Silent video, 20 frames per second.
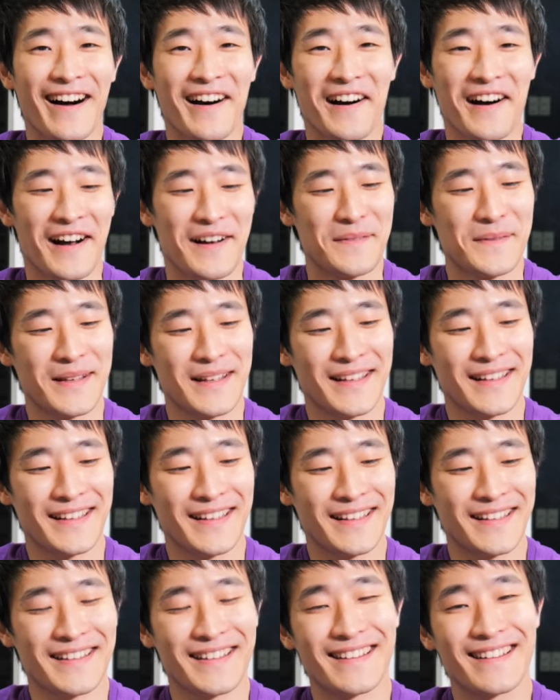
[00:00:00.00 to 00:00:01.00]
I
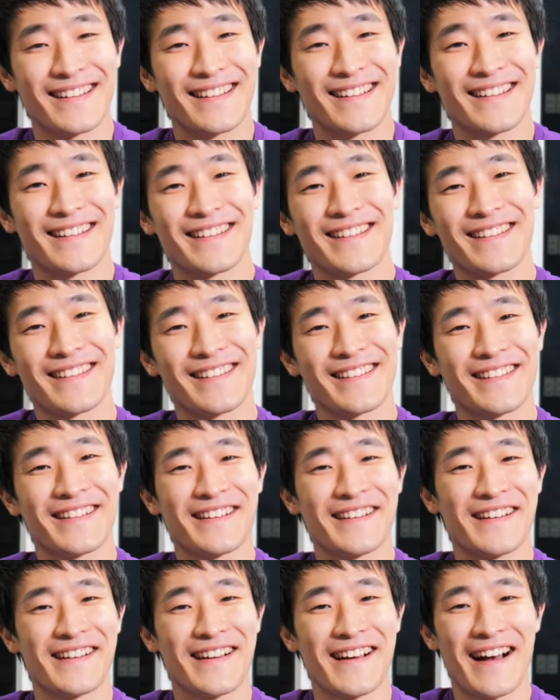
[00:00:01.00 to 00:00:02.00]
mean,
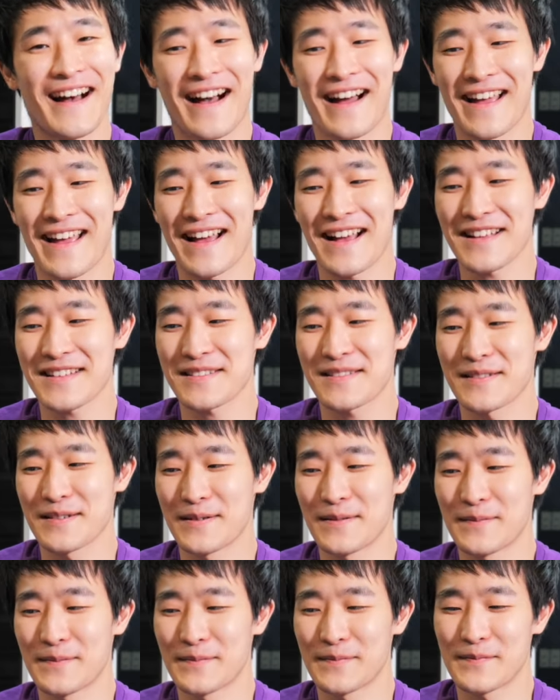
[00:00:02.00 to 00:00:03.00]
I asked
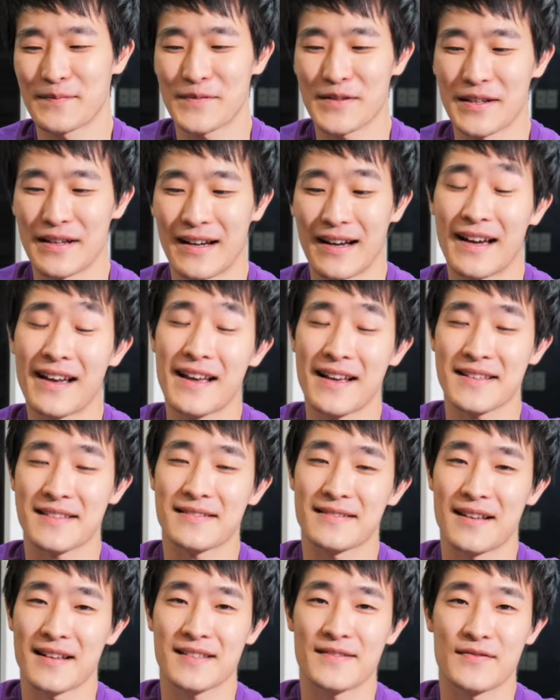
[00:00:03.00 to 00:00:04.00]

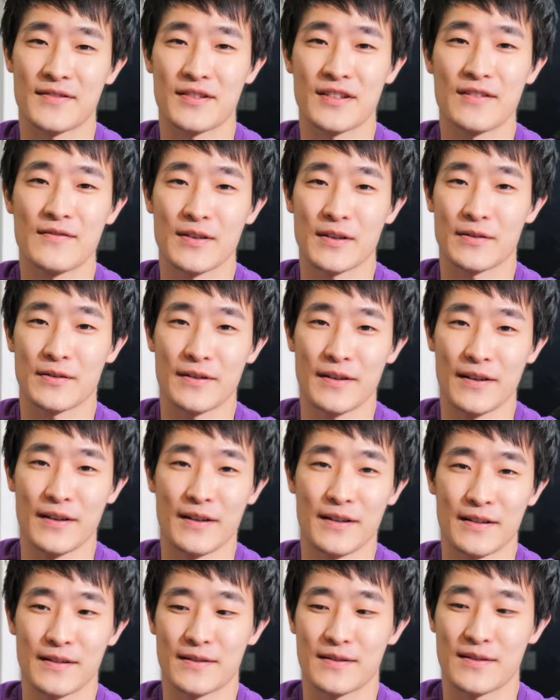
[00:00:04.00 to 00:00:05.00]
Sportiva
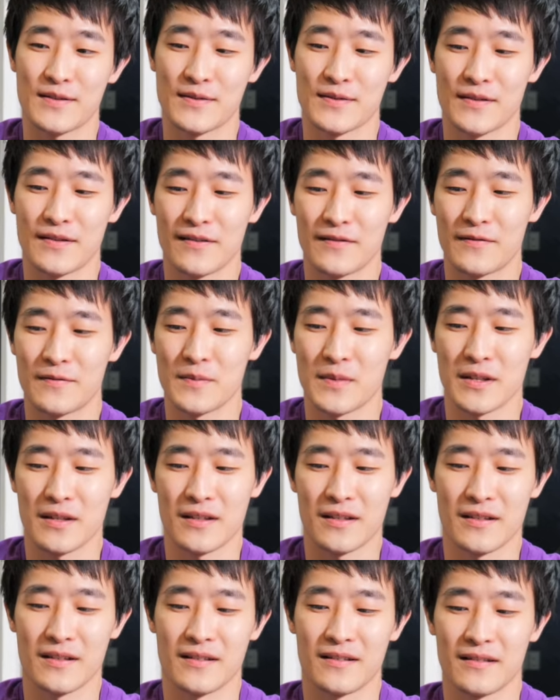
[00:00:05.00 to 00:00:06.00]
Korea to give
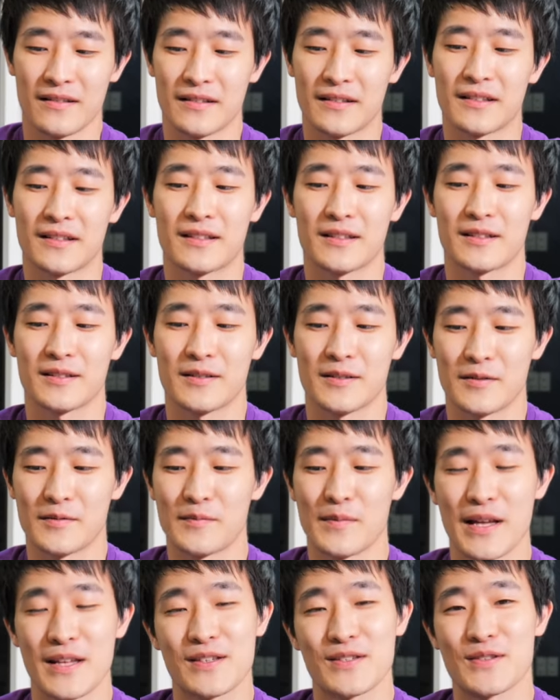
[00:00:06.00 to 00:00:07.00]
me like
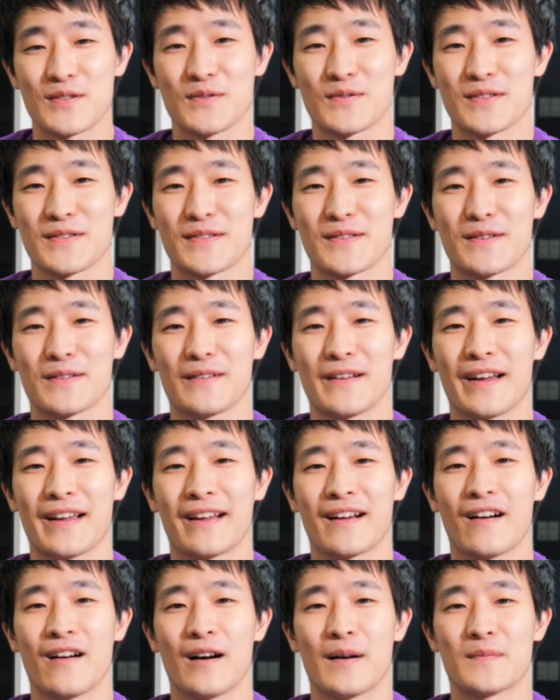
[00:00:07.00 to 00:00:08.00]
men's shoes, and they're
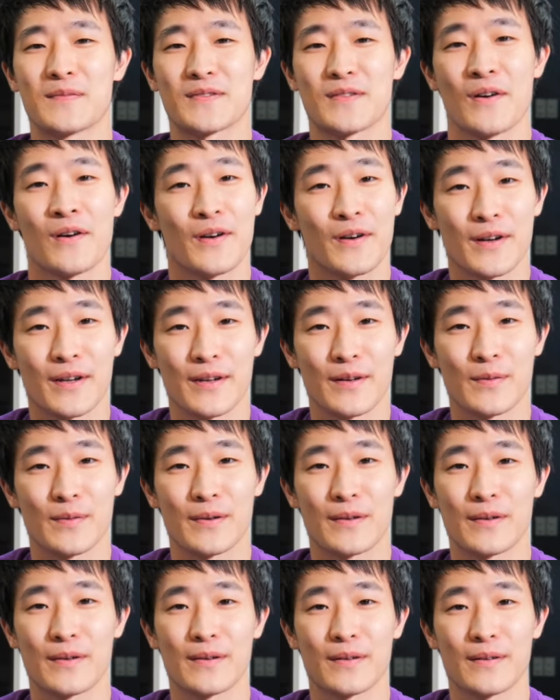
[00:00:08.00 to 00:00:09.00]
like, oh, I'm sorry,
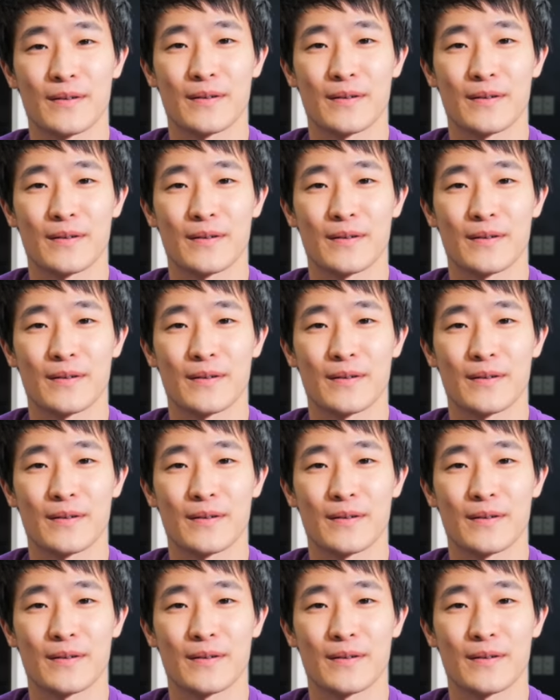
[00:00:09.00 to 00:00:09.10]
we're